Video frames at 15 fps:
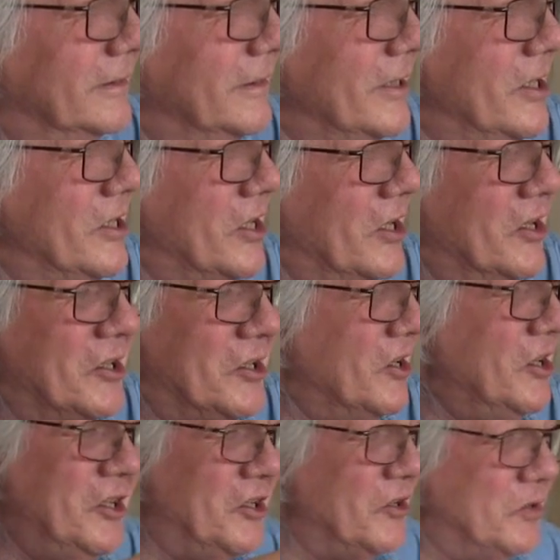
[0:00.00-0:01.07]
There's
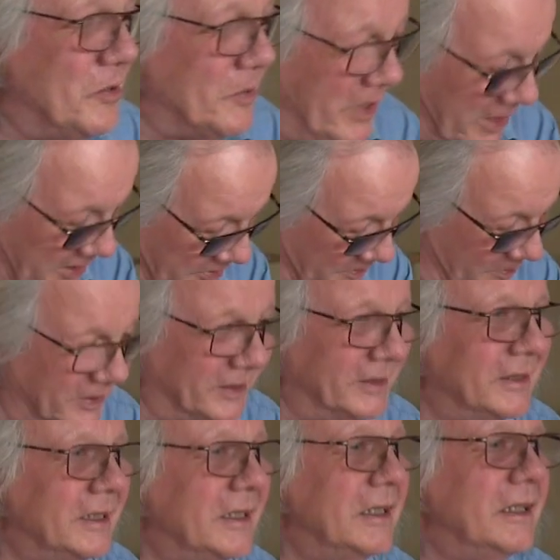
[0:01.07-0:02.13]
only 2 twigs, but
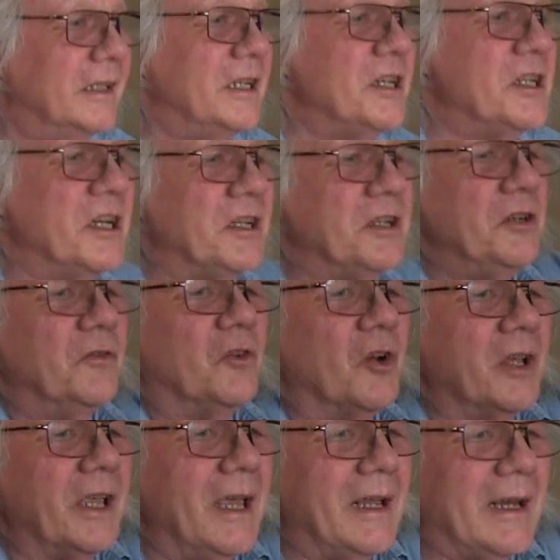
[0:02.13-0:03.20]
you've got
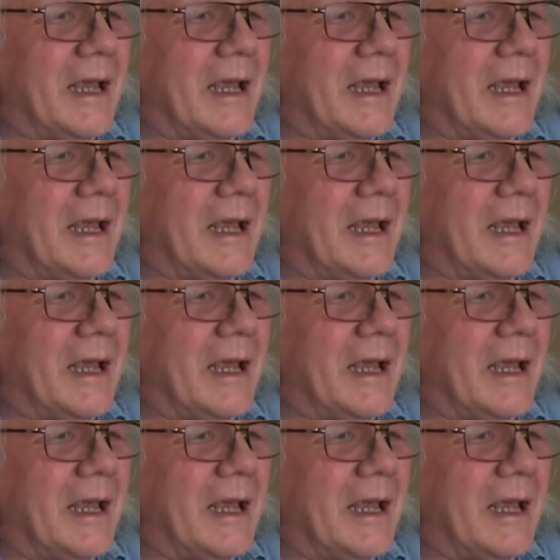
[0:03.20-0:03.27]
to get an